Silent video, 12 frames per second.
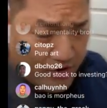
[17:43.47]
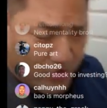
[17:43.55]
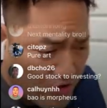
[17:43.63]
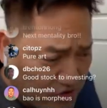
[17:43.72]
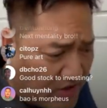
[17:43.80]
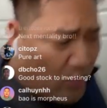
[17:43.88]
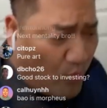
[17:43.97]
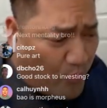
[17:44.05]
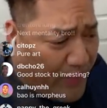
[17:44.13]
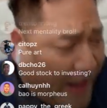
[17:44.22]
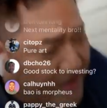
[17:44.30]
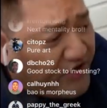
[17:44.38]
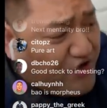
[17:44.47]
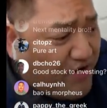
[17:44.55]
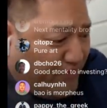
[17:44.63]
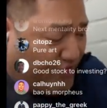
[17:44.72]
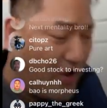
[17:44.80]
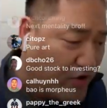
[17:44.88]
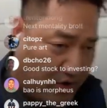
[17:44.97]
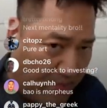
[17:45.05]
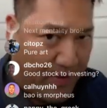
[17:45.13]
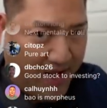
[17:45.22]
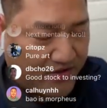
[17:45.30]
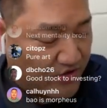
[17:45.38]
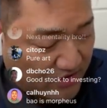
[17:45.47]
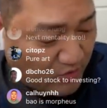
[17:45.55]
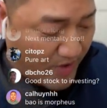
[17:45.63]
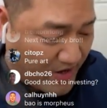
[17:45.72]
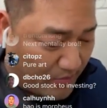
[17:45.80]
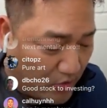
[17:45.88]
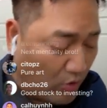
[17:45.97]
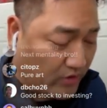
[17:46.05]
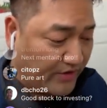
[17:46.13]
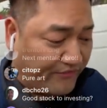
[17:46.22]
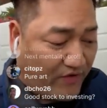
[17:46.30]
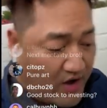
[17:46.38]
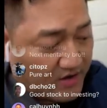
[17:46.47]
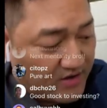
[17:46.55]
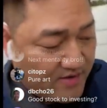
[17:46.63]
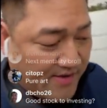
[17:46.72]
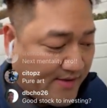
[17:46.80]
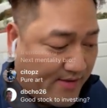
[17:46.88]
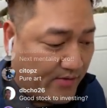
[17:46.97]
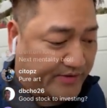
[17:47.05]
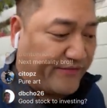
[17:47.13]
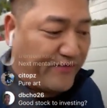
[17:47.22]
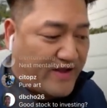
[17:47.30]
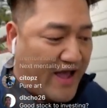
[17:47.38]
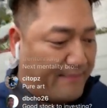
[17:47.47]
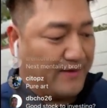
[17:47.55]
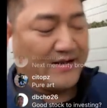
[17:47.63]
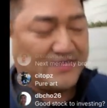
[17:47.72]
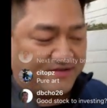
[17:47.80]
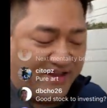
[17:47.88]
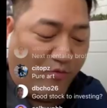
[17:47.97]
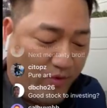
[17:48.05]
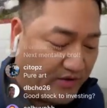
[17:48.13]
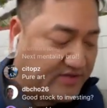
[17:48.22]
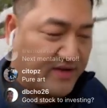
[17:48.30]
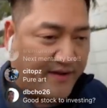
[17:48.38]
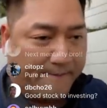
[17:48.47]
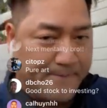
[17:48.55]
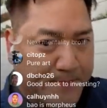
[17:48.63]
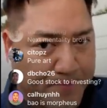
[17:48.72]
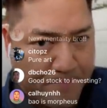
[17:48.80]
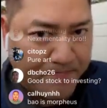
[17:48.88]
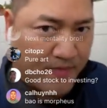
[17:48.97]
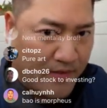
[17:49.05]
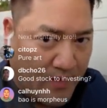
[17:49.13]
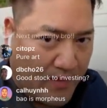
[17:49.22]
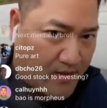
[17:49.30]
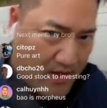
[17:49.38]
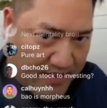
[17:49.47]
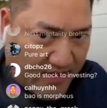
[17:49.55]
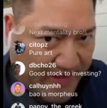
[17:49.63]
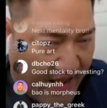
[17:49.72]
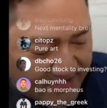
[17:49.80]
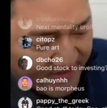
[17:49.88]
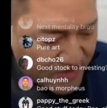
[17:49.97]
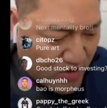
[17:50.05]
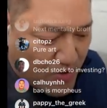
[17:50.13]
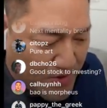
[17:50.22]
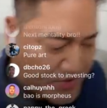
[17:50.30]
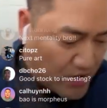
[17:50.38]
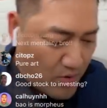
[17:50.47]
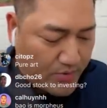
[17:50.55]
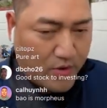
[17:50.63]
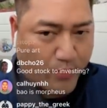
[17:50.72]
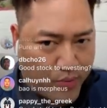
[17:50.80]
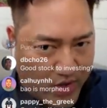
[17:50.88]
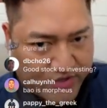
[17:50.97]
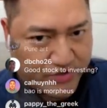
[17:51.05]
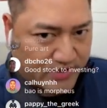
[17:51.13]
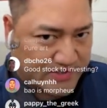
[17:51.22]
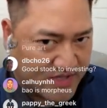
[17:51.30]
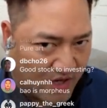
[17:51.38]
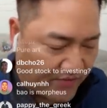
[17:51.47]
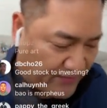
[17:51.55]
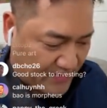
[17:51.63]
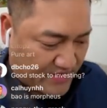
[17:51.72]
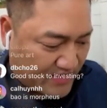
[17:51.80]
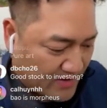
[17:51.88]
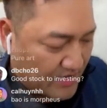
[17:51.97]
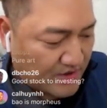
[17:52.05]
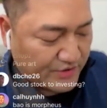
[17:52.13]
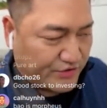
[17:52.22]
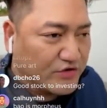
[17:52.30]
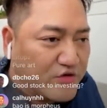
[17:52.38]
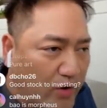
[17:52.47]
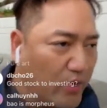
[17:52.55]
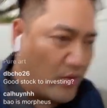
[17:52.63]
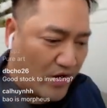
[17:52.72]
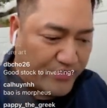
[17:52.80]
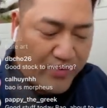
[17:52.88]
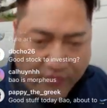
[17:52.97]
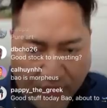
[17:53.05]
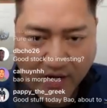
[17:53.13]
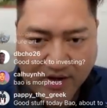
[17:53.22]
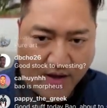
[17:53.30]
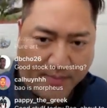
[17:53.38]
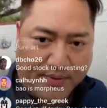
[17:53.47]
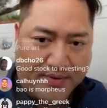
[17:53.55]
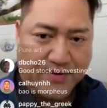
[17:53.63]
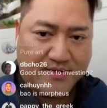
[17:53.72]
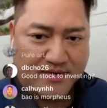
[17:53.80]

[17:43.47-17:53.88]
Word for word: are usually the days that you never thought you were gonna bank. You just gonna wake up and go, holy fuck, what the fuck happened? I just did well today. And the days that you you you pressure yourself to doing well, you fuck up.